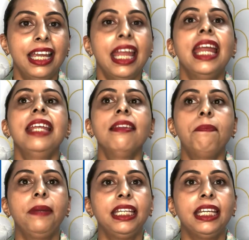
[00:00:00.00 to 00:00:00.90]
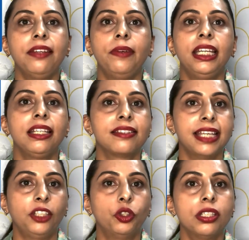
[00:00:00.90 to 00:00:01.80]
In the PTE reading
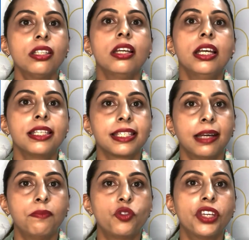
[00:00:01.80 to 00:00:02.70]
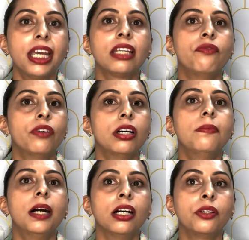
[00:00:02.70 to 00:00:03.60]
section, subject-verb
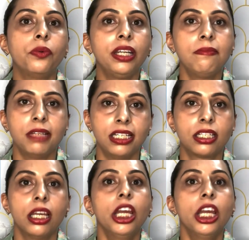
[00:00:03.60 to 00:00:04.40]
agreement